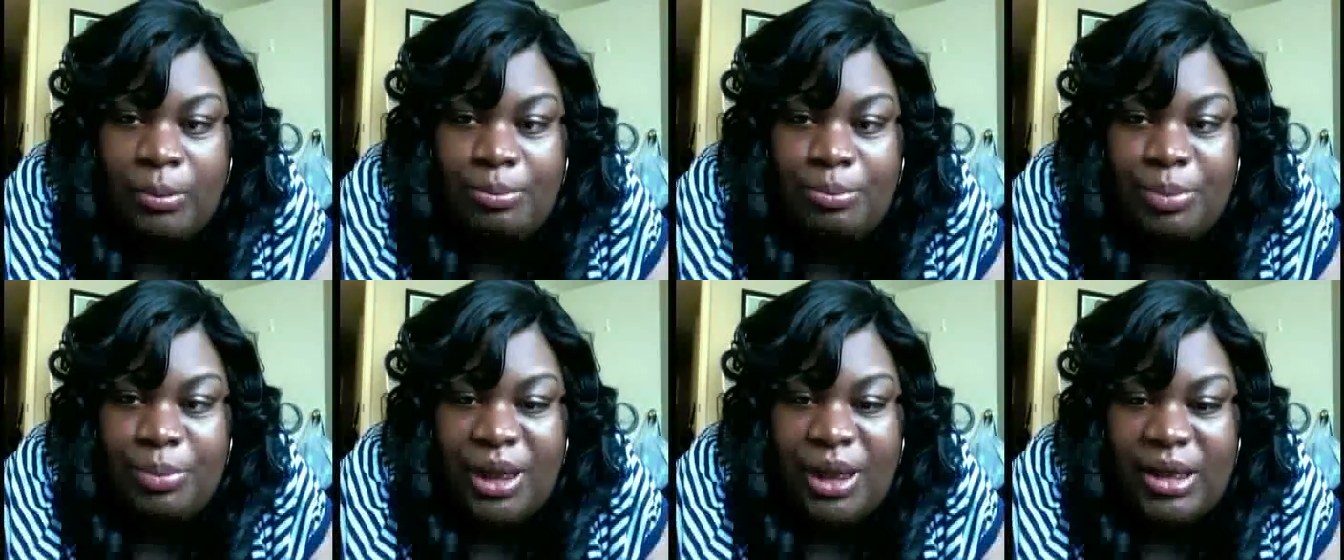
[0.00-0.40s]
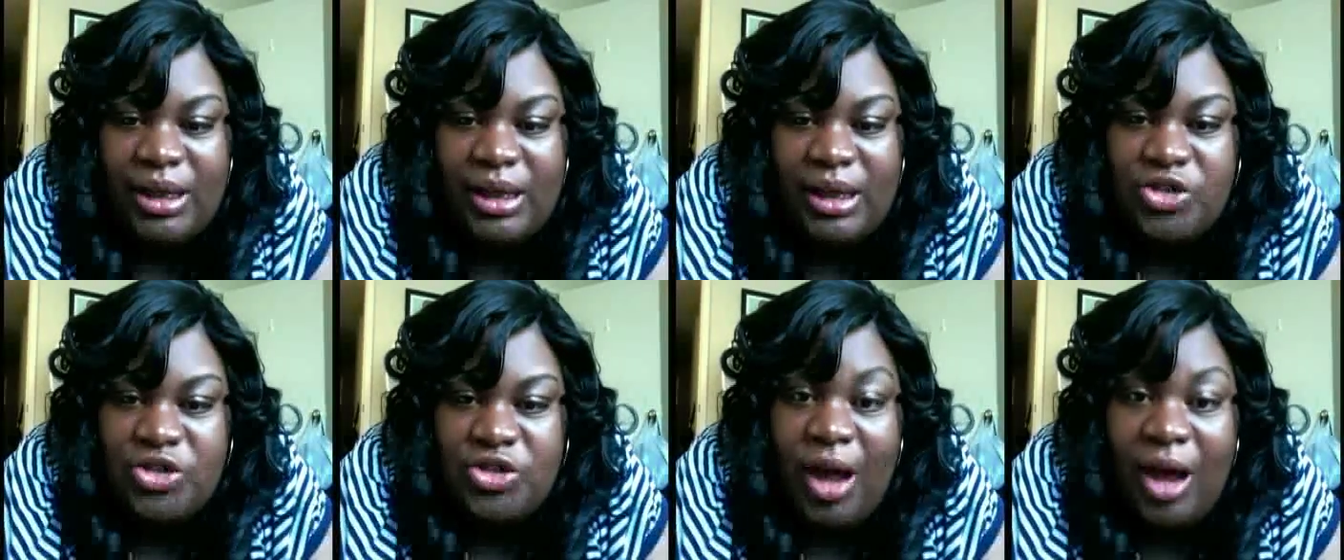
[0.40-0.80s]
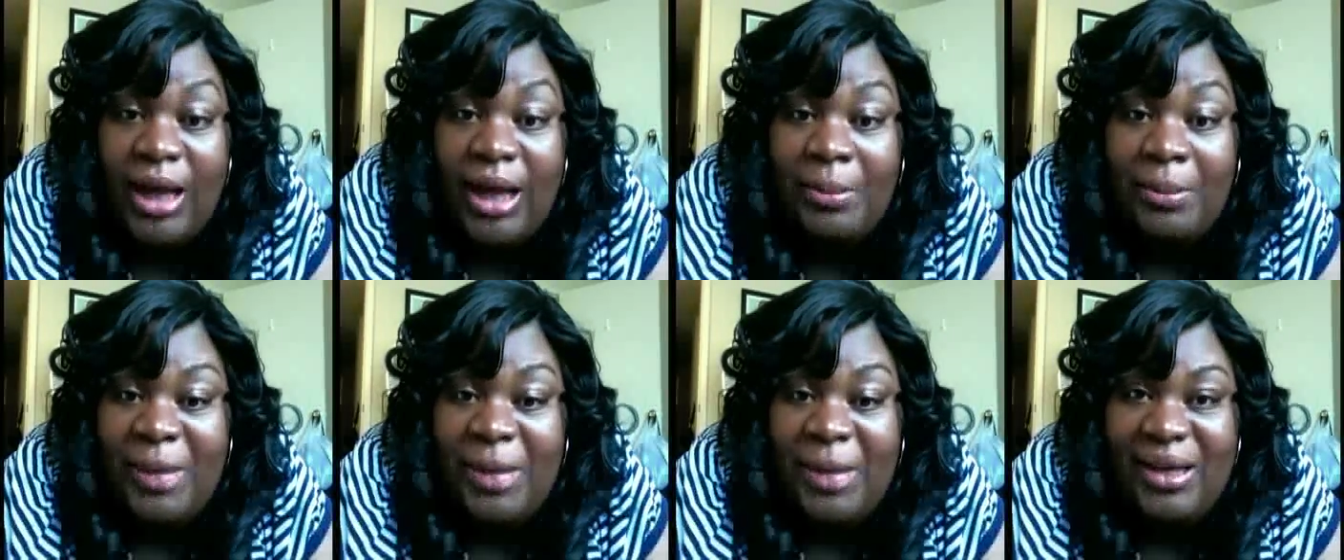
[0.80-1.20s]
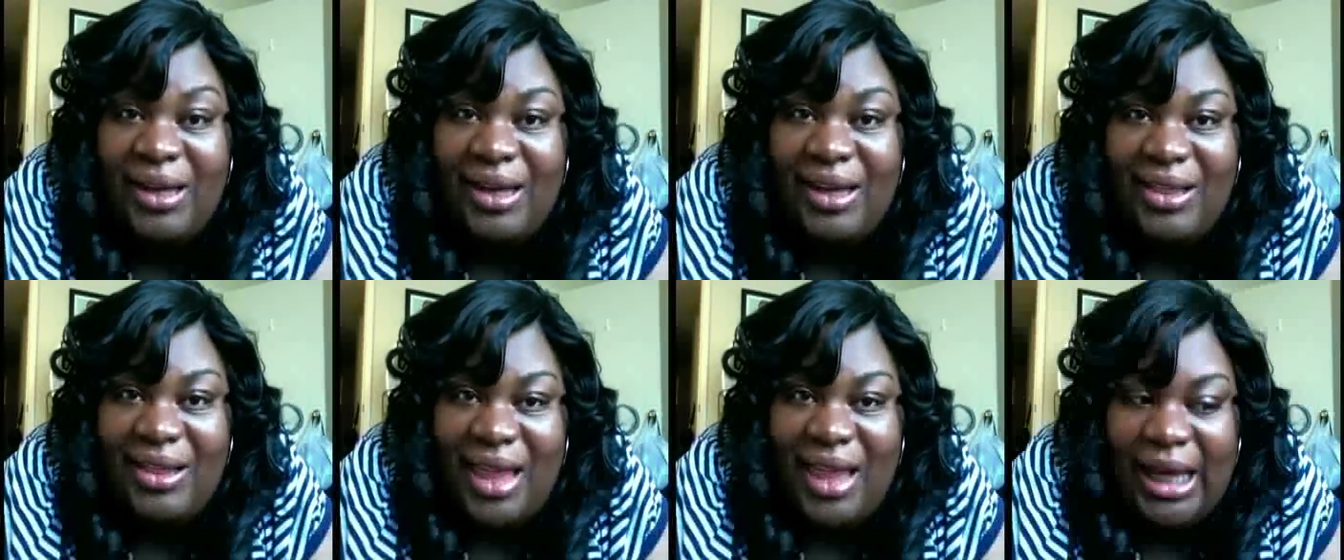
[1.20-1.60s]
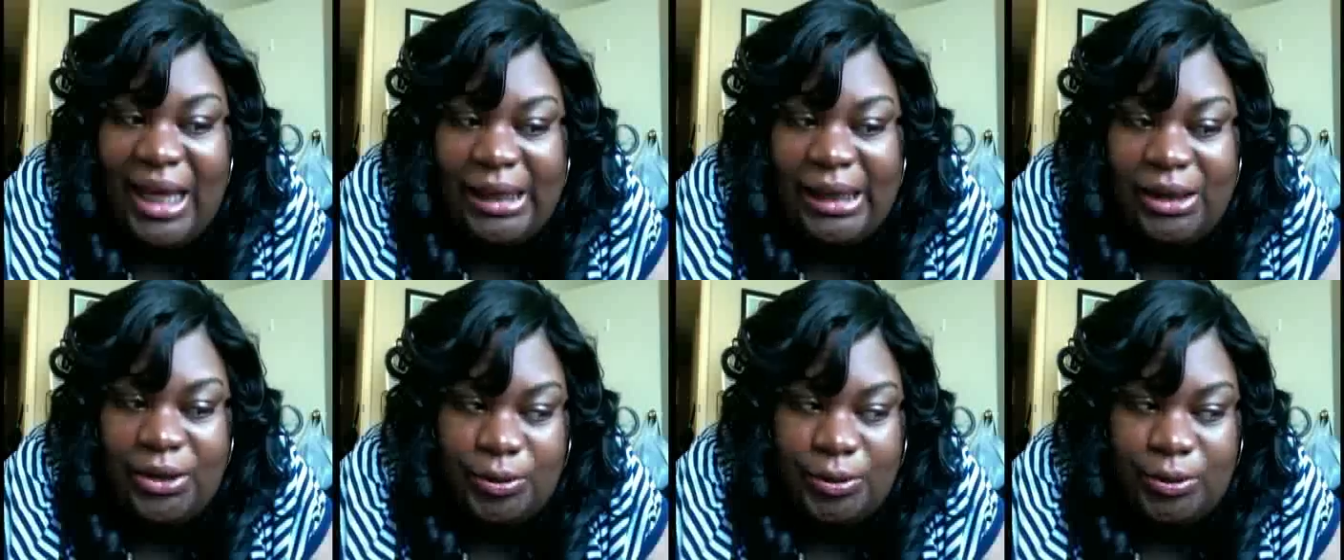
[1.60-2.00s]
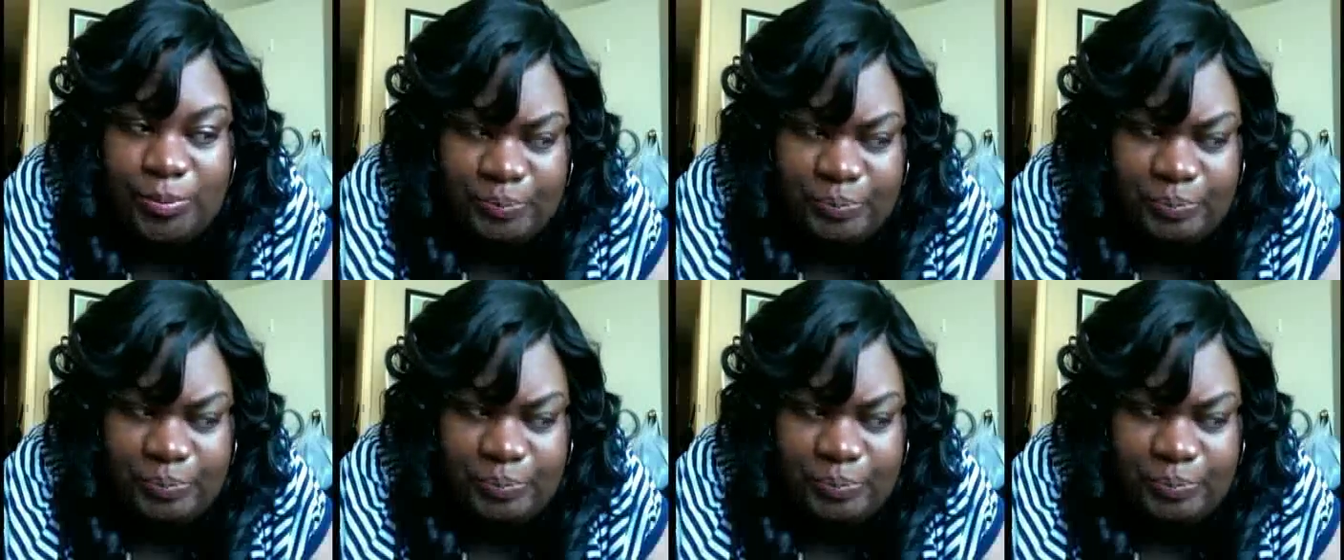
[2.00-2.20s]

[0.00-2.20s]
but he tried to make it like